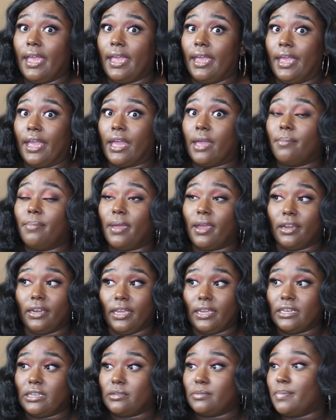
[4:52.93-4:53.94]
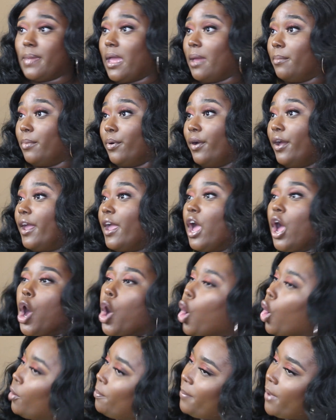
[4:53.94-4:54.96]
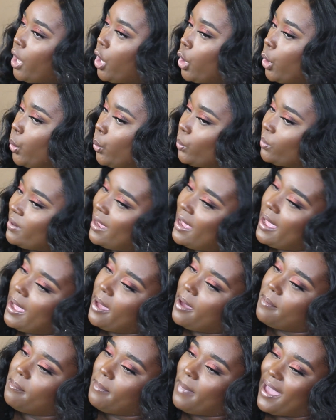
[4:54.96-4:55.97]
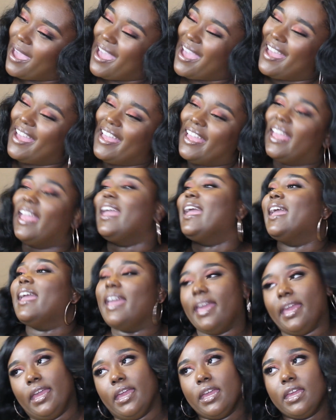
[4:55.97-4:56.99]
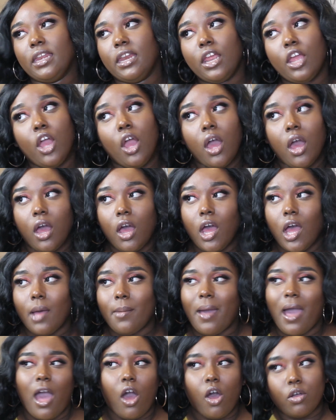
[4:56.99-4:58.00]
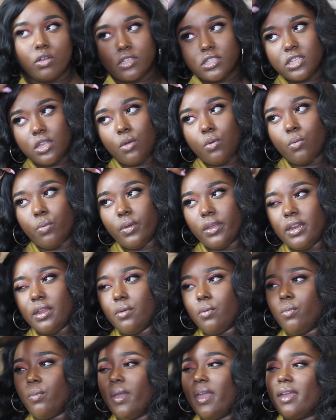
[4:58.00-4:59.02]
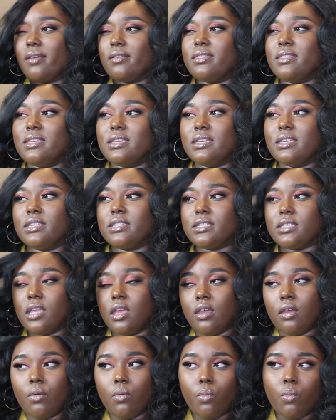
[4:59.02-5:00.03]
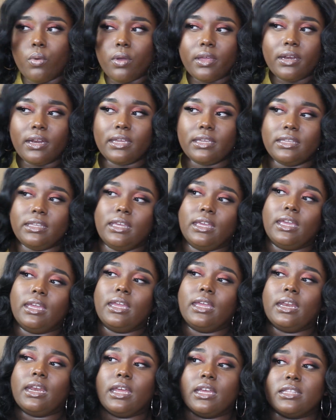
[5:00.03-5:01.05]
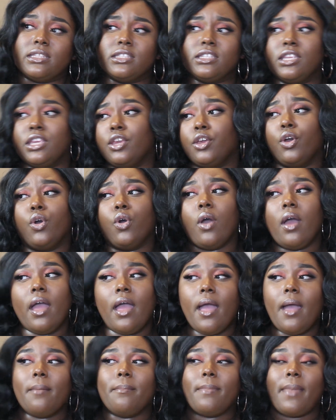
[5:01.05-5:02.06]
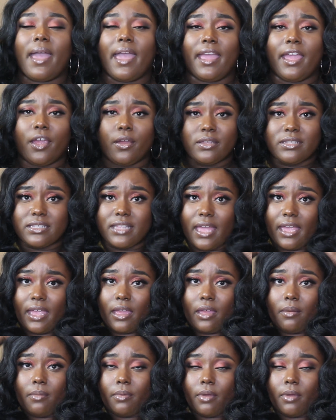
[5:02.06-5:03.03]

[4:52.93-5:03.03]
and could barely get this bad boy up on my head. I also wouldn't wear this one again until my hair is like